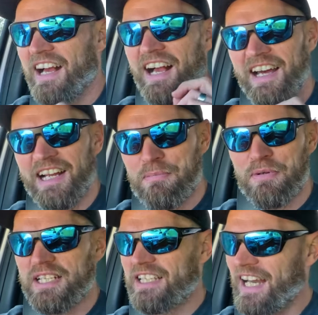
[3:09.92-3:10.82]
are they
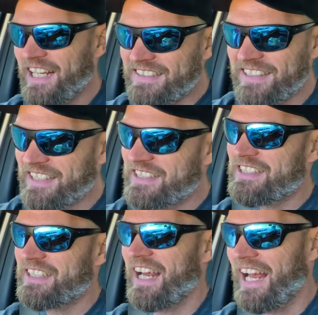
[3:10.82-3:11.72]
putting 18
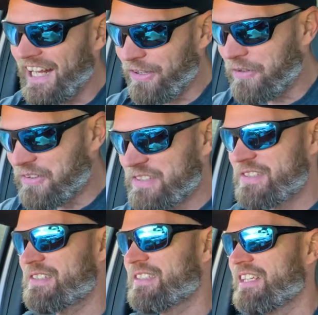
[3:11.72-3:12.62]
inch
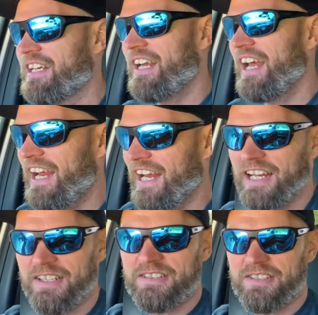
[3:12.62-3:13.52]
alloys
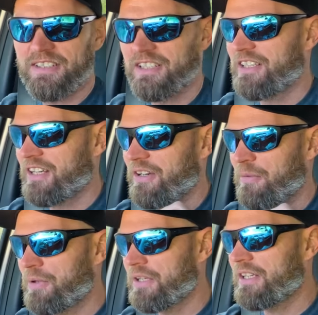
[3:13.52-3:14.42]
and
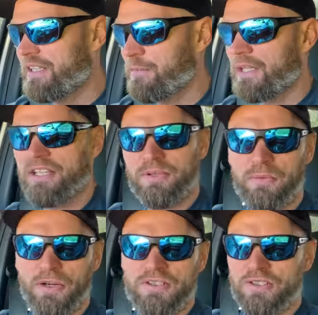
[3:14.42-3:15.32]
really weak road